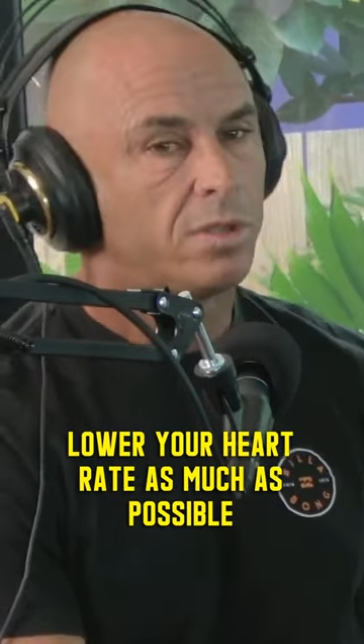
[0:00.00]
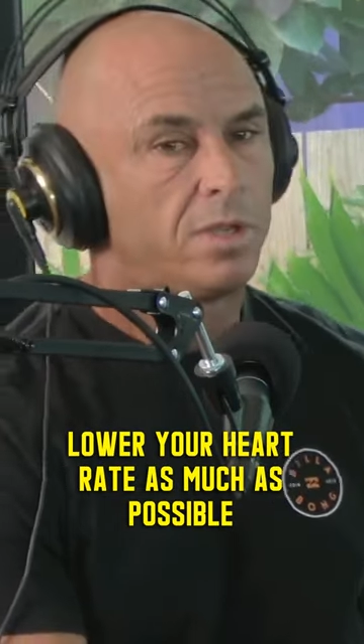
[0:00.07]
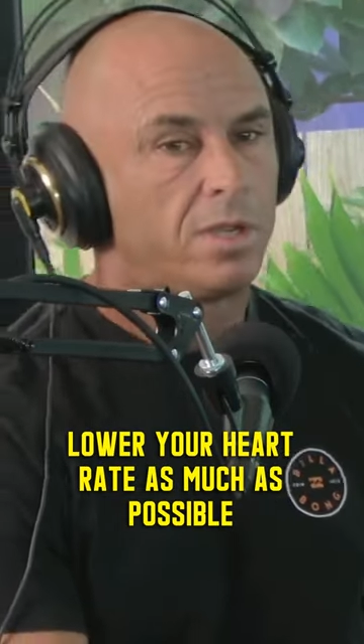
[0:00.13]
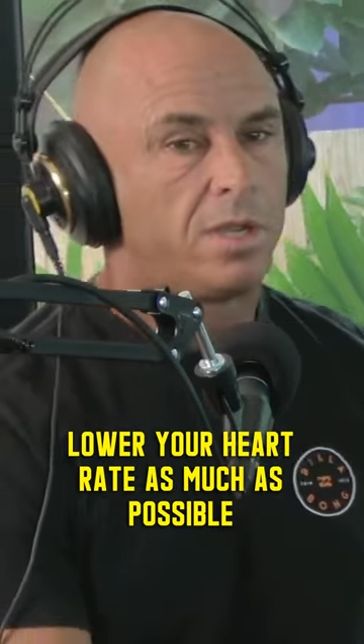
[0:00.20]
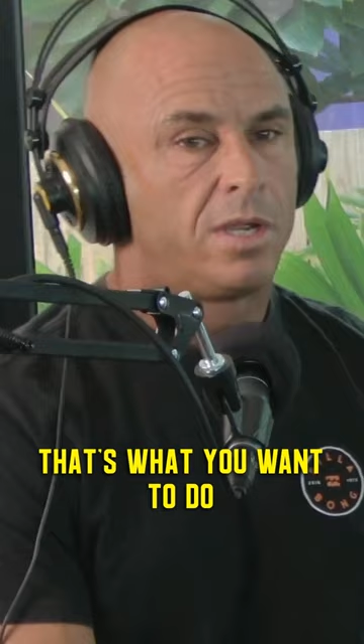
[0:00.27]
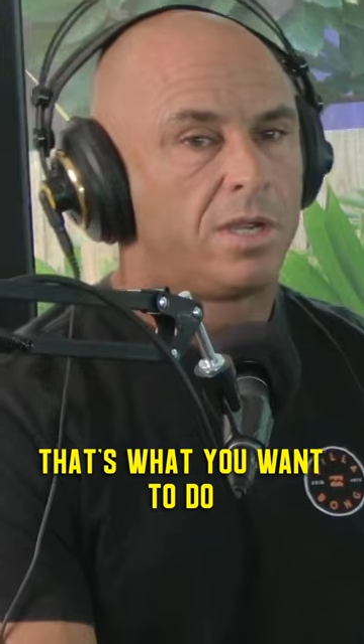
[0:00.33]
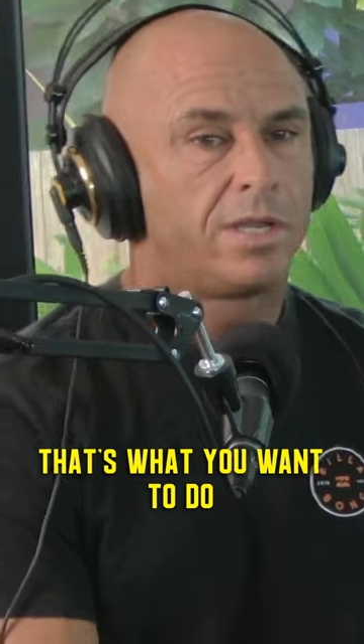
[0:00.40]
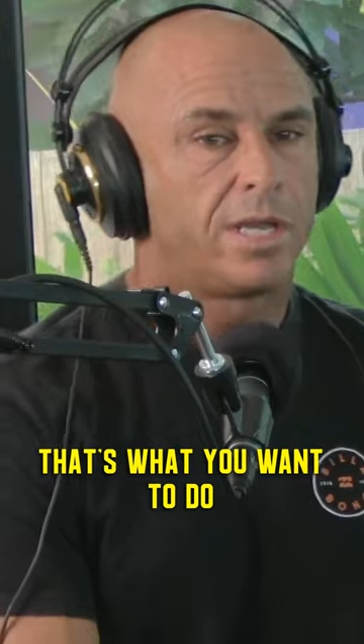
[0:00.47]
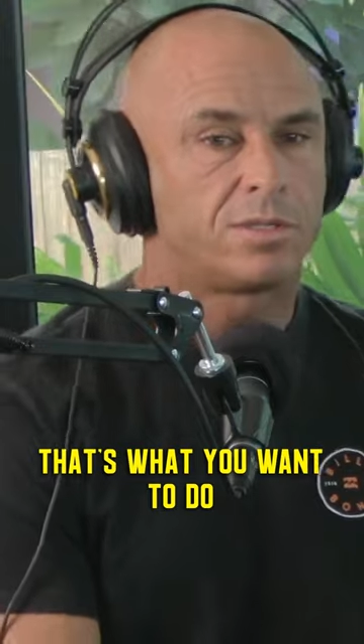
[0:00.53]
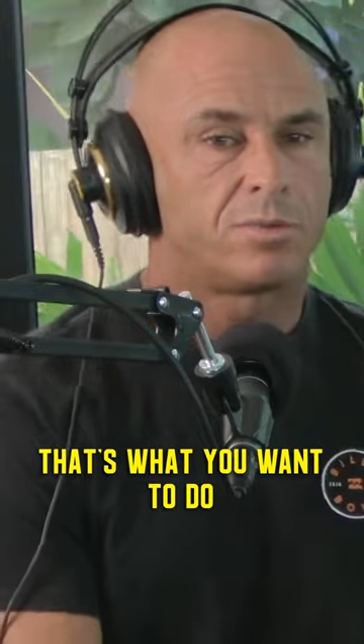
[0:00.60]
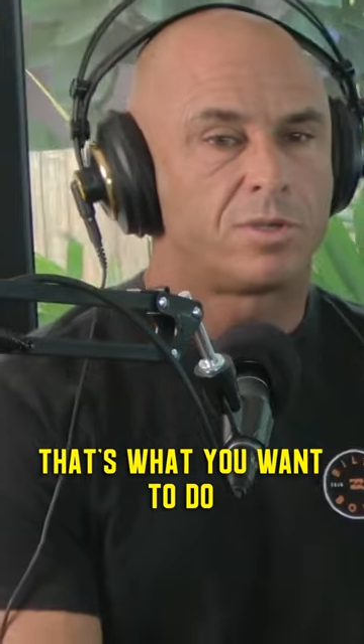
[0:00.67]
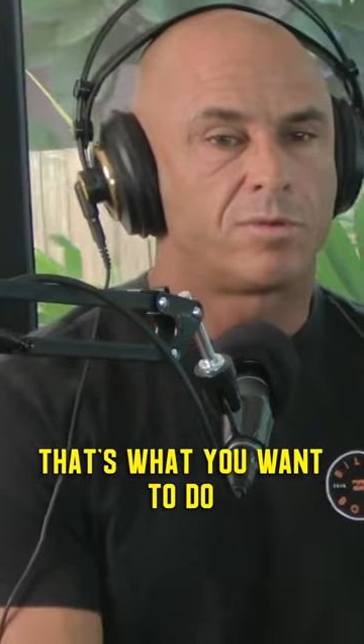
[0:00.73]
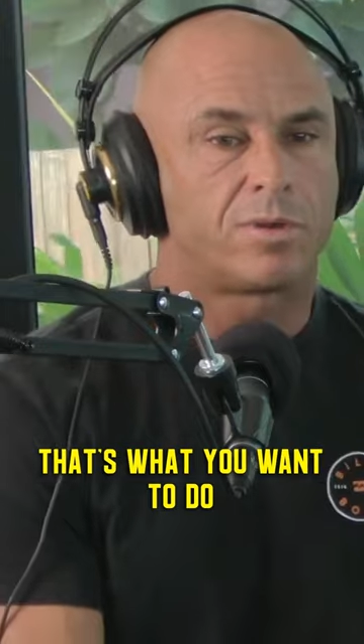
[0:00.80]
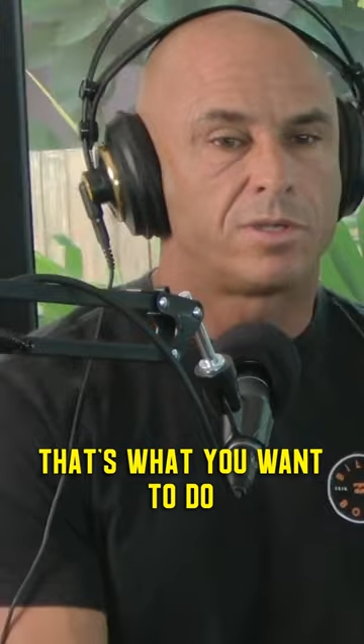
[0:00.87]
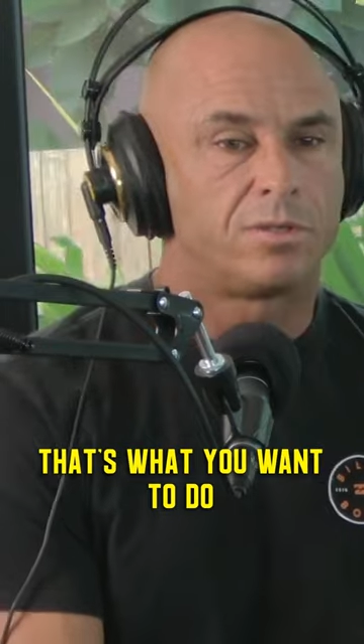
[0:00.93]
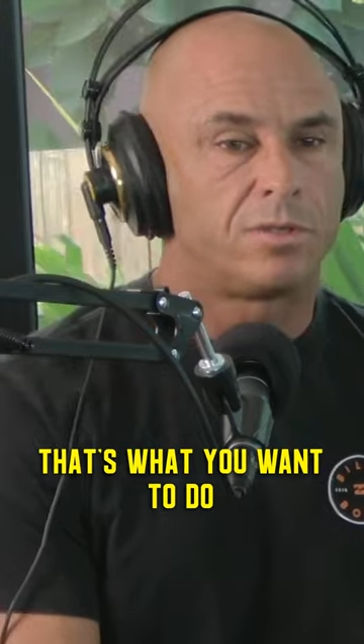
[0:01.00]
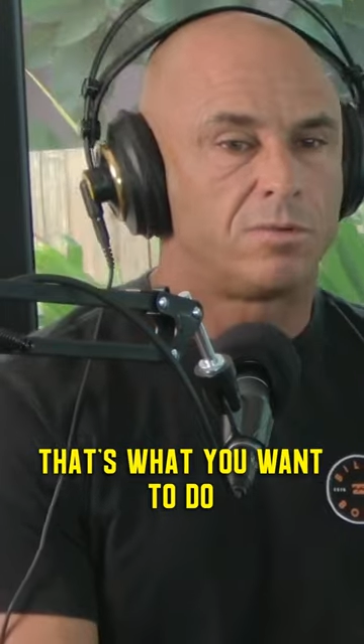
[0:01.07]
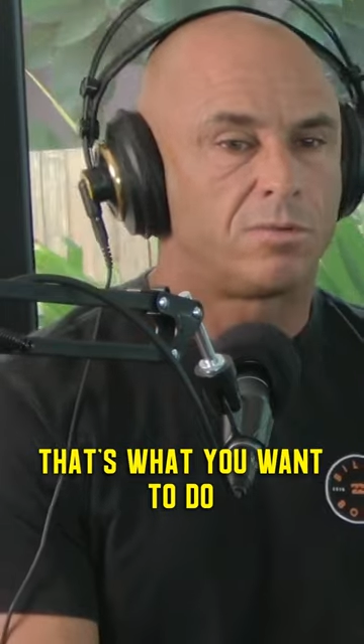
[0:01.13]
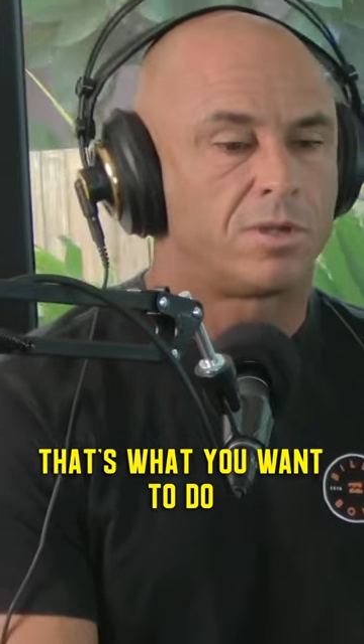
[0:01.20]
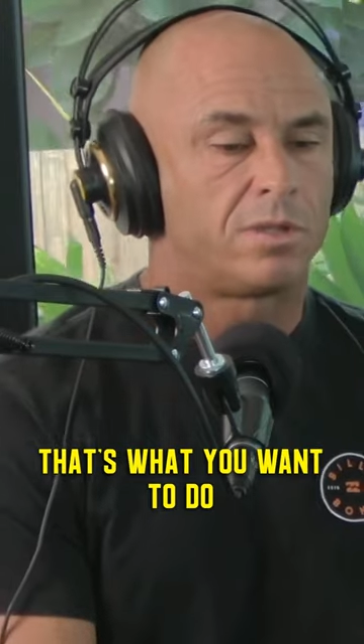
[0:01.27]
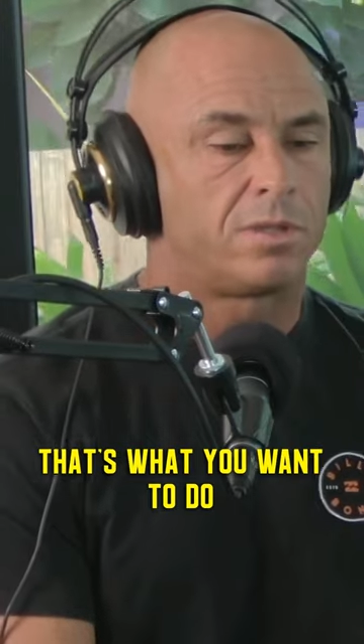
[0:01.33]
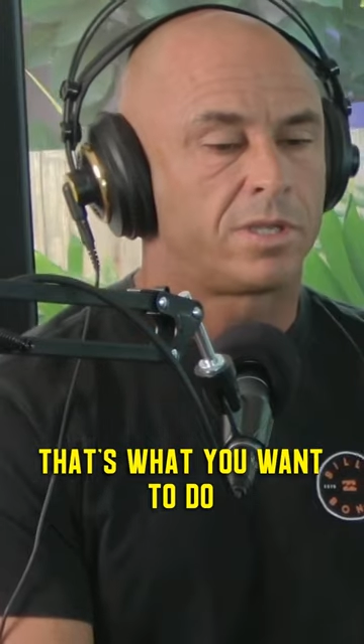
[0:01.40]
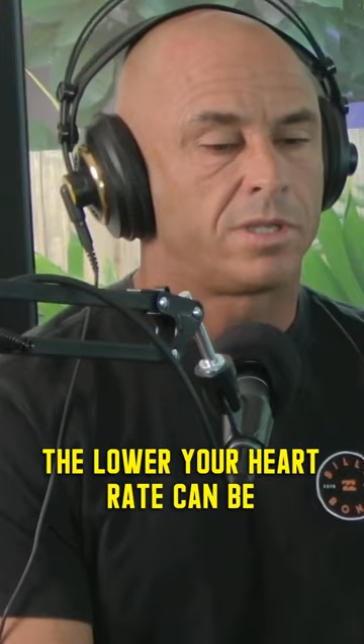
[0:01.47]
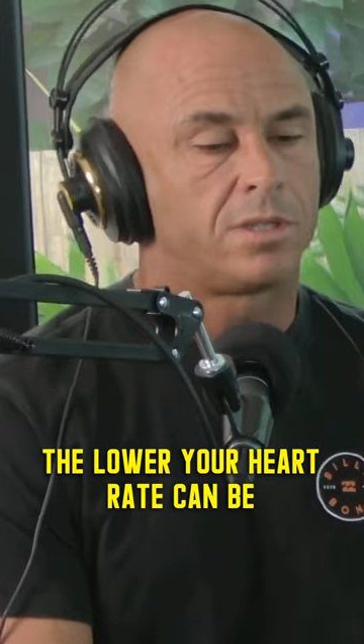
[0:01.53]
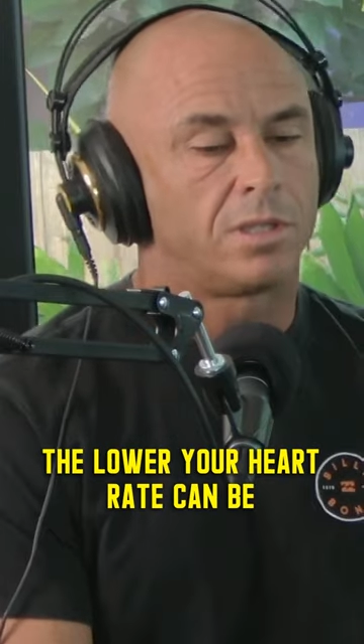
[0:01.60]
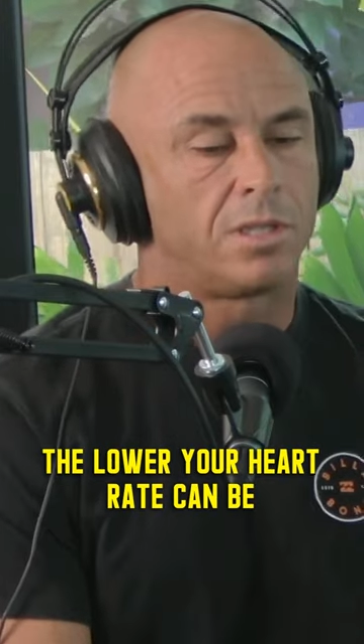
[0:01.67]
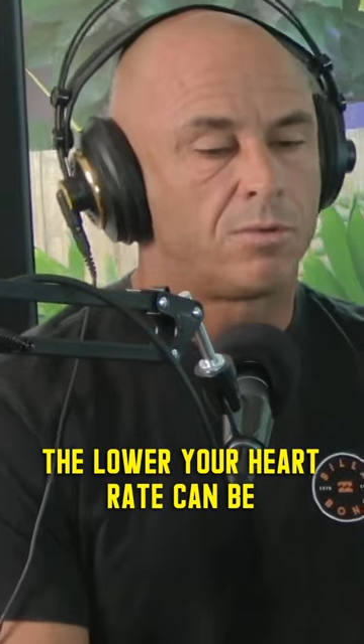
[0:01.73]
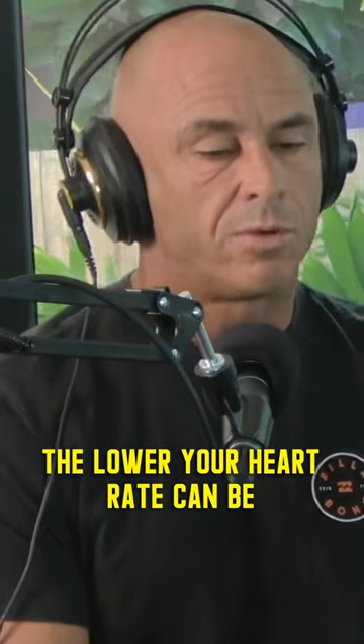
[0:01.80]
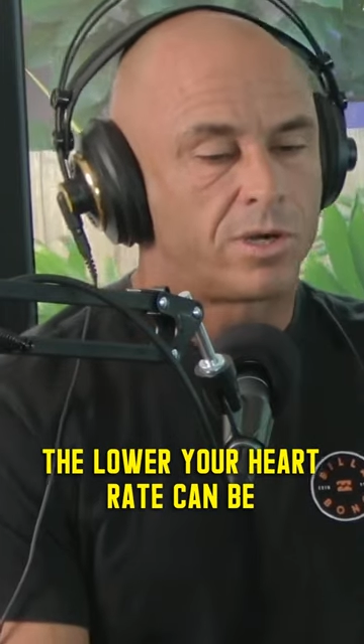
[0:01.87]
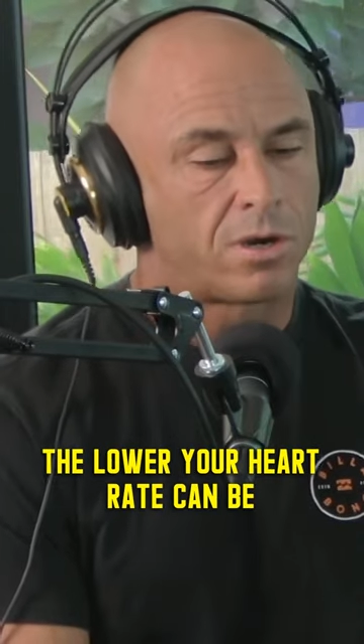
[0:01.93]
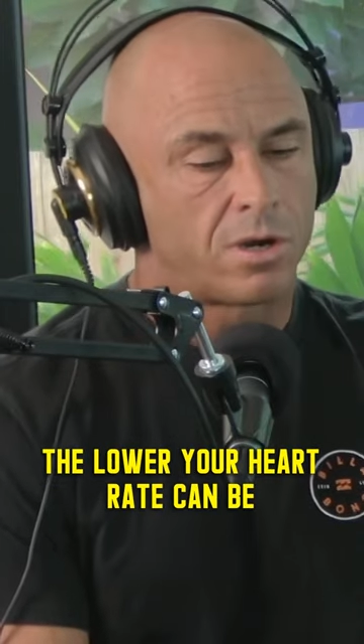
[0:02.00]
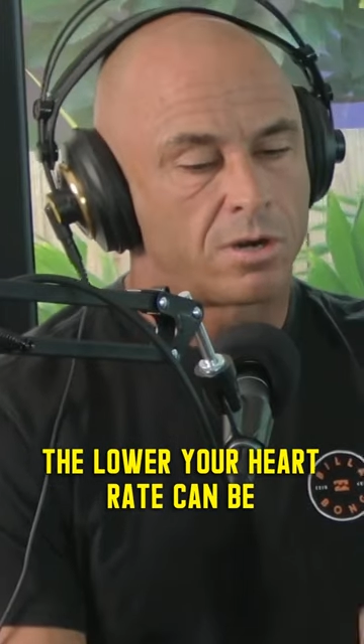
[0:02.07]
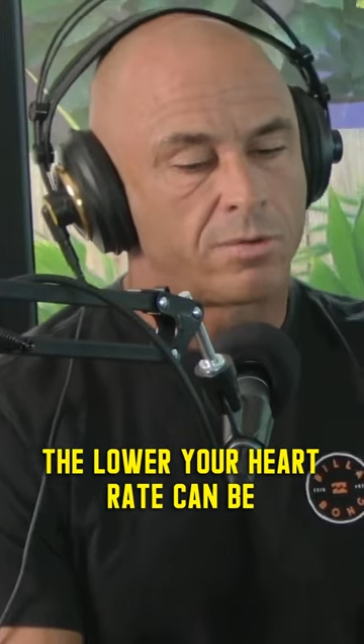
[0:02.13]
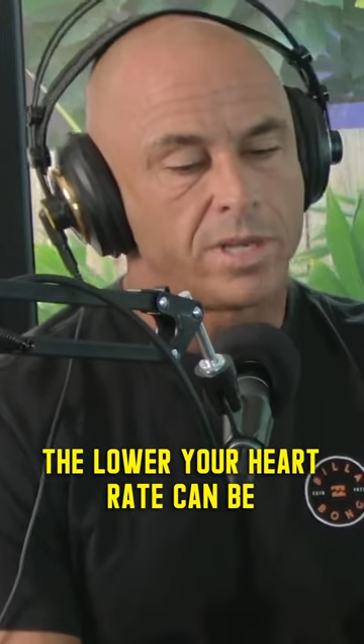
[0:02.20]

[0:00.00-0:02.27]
Mm. That's what you want to do. You want like the lower your heart